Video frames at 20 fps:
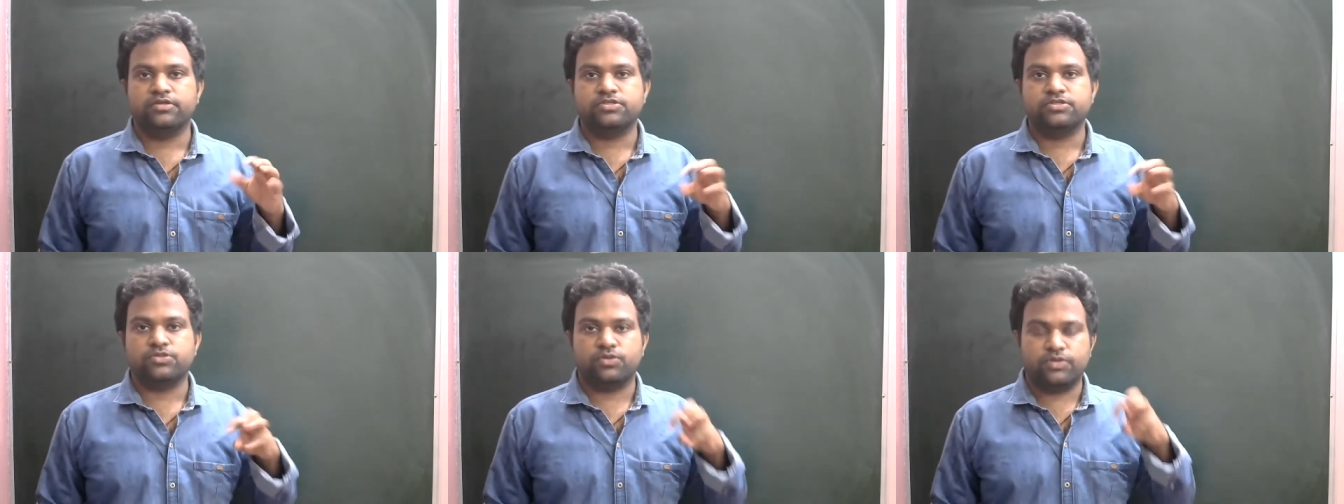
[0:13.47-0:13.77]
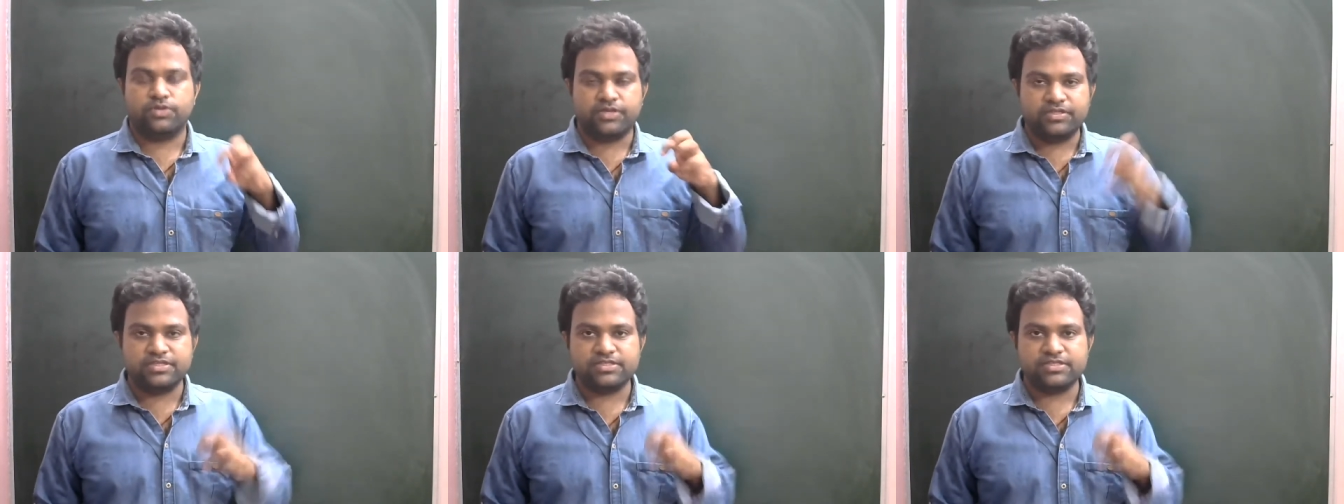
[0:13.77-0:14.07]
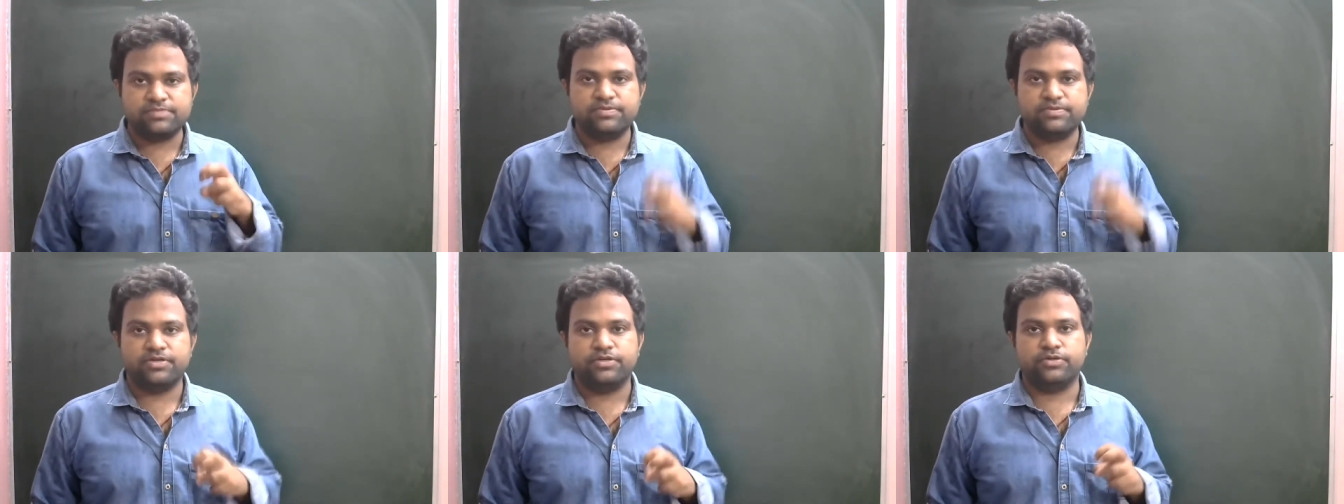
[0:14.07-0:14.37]
So in this
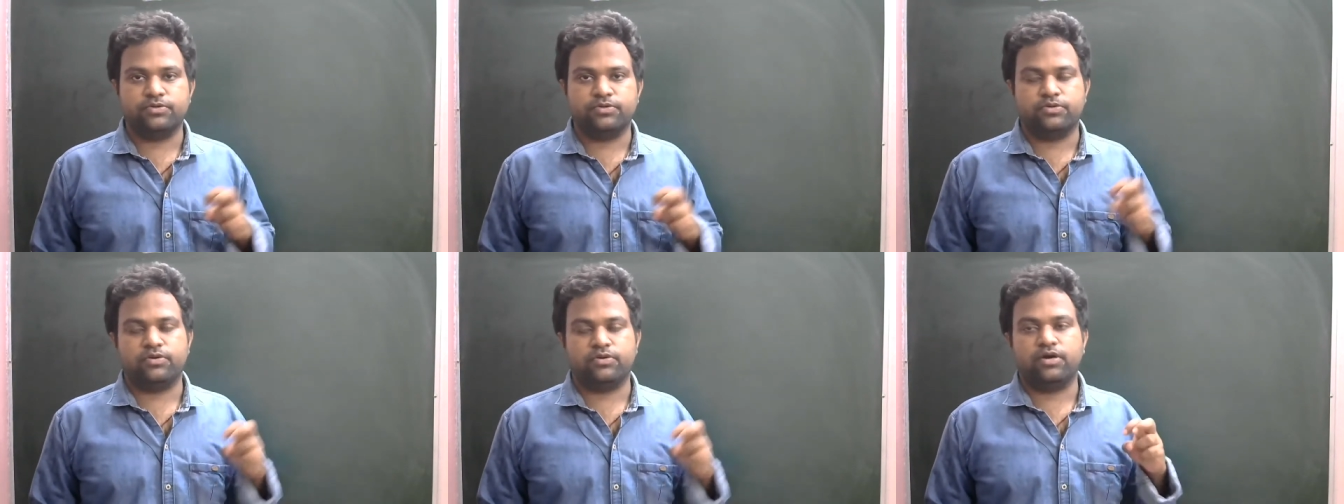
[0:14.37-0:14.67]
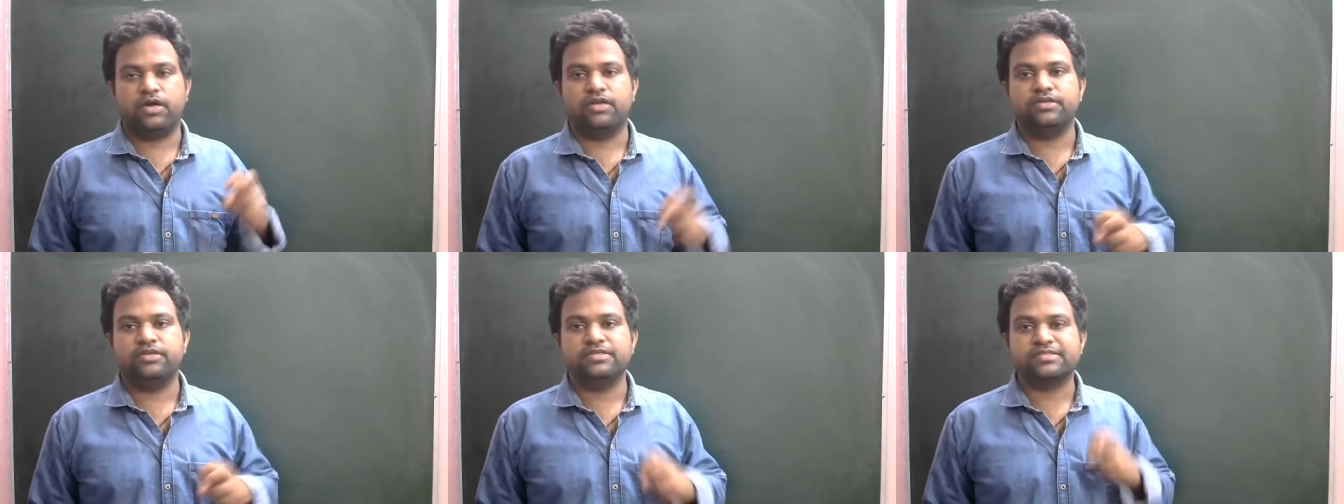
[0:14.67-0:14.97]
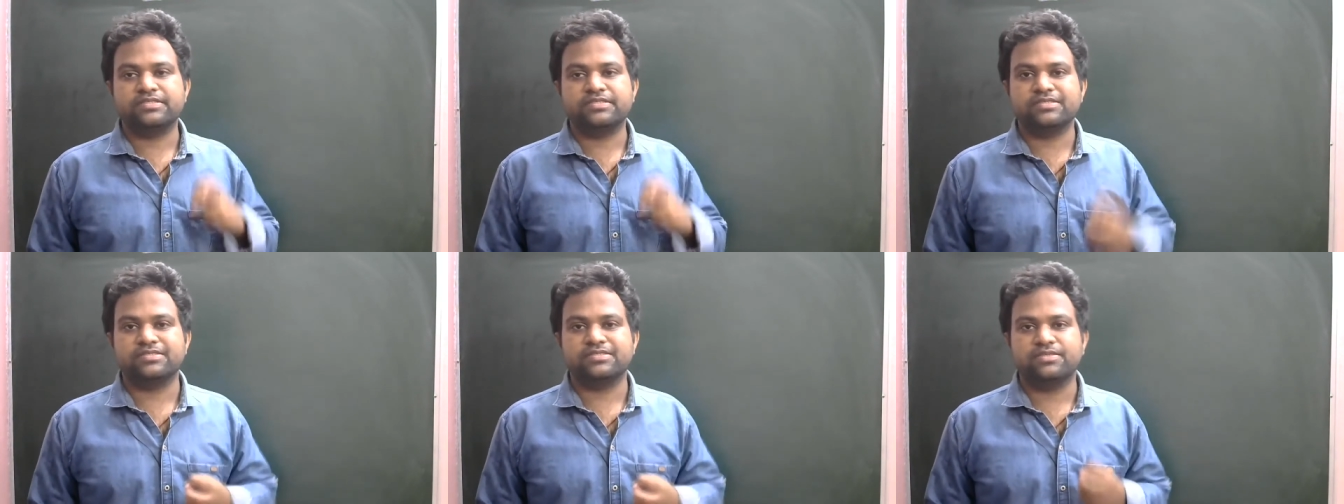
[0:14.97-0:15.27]
video, I'll
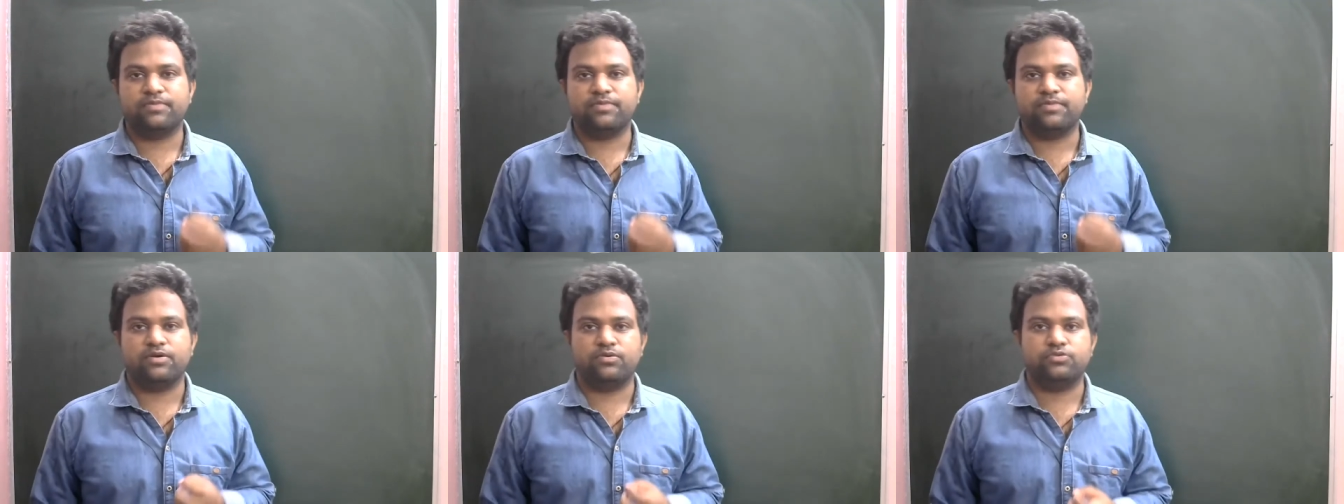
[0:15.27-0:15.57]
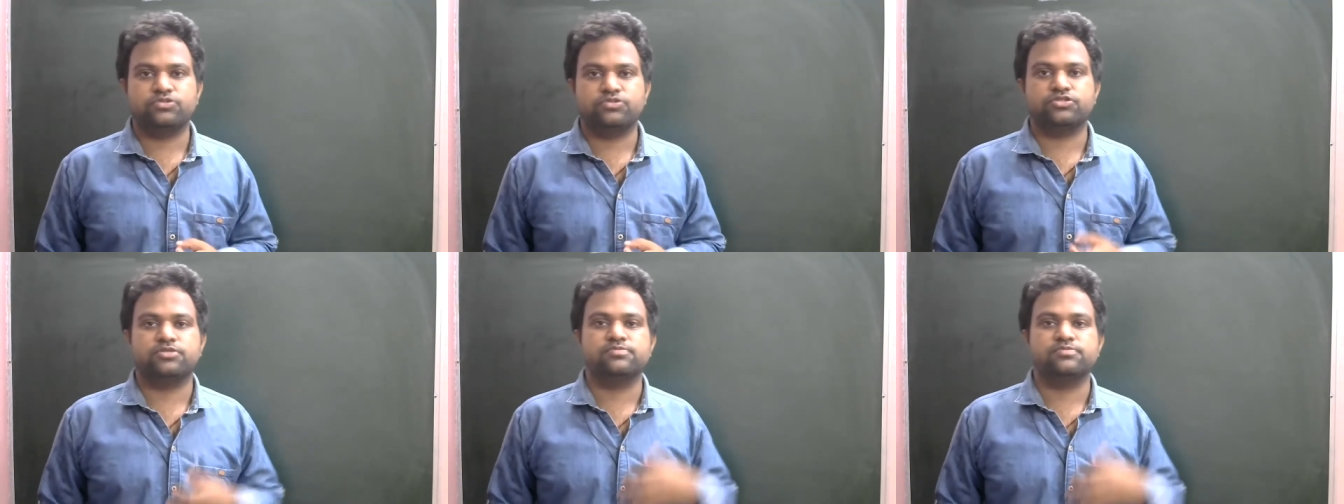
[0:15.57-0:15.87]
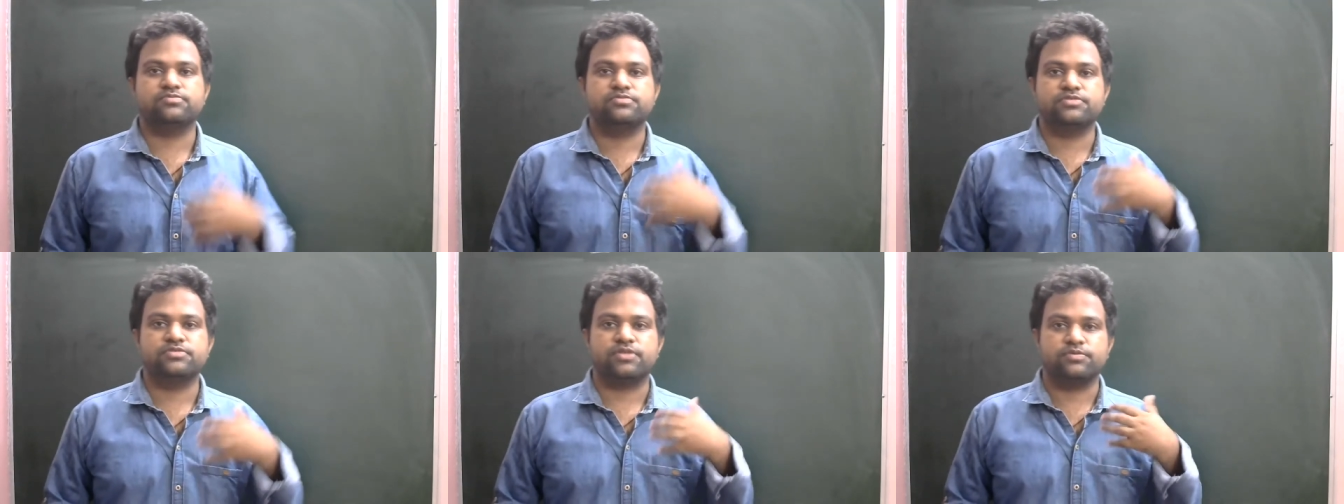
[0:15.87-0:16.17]
discuss about
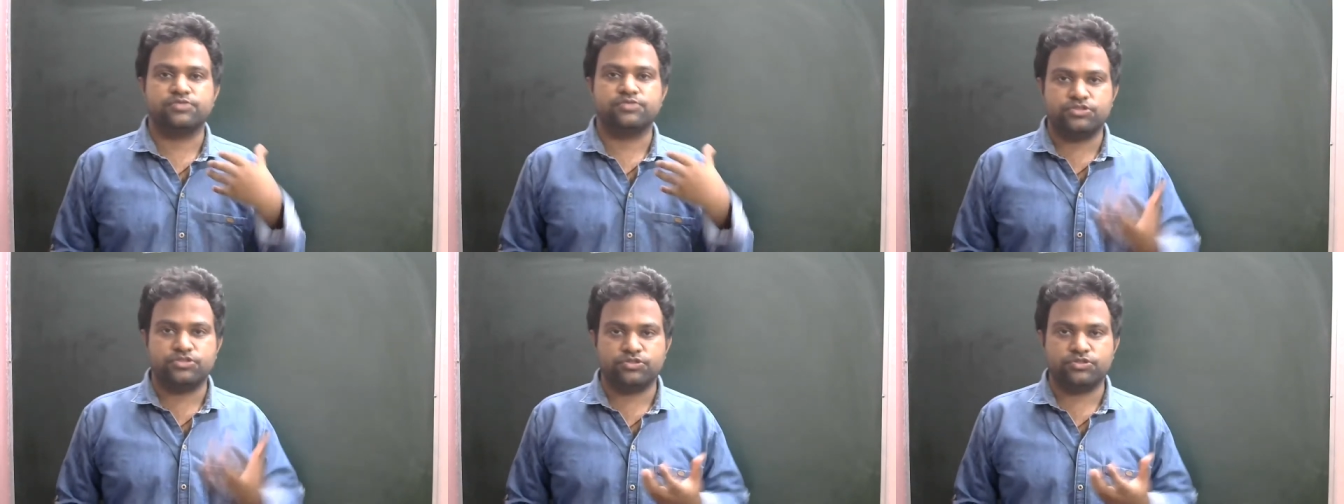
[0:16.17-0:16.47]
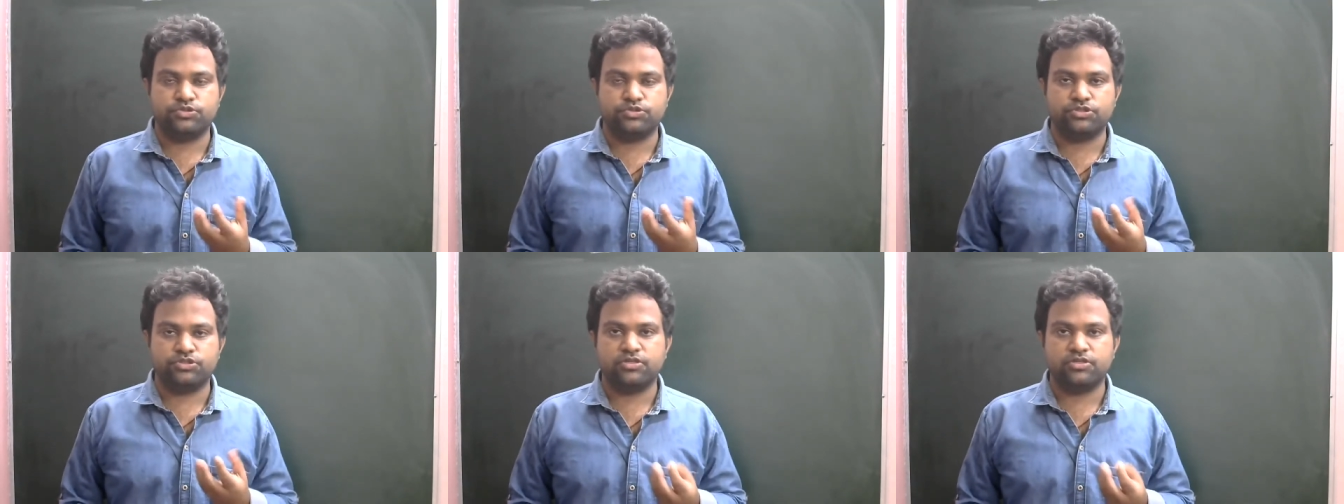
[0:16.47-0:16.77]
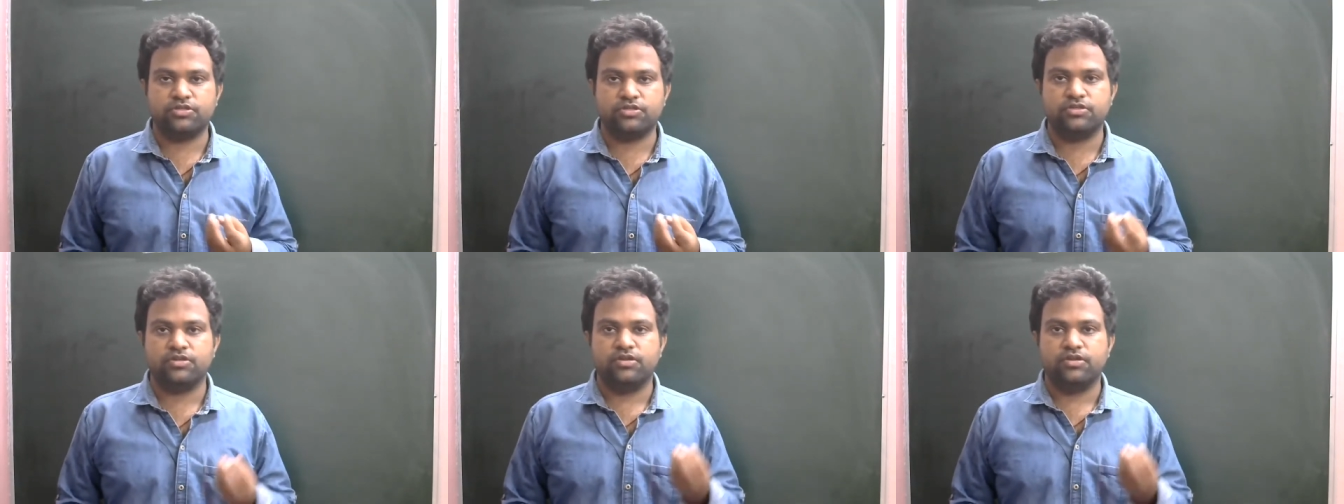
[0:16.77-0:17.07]
some
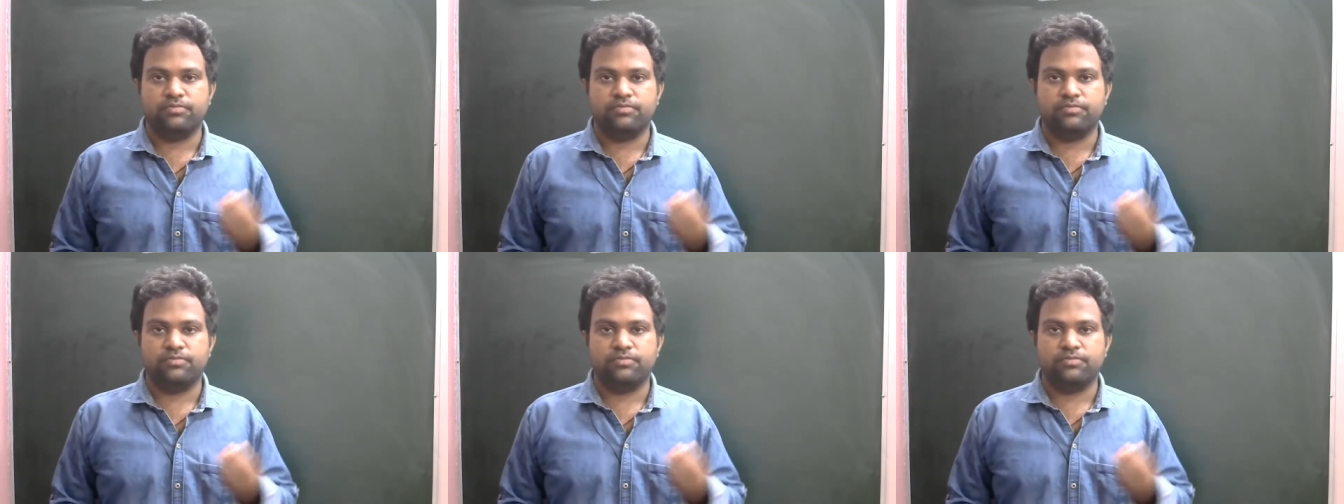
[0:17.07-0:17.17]
substitution,